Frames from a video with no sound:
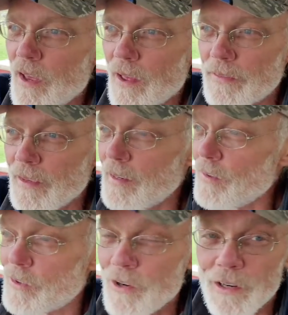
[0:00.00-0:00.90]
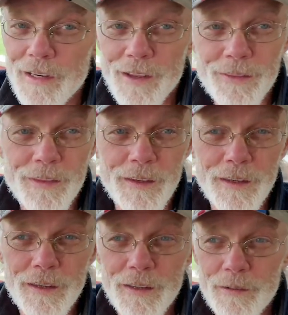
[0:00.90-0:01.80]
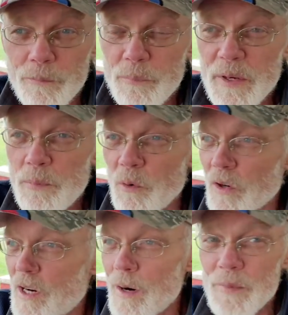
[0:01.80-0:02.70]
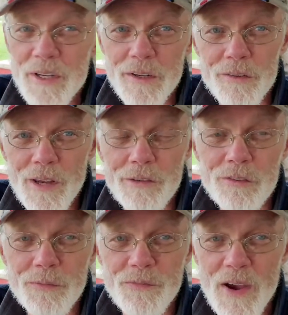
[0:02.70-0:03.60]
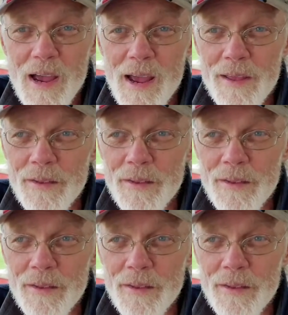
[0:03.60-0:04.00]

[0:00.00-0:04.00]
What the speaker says: think he's going to get the people to come in and testify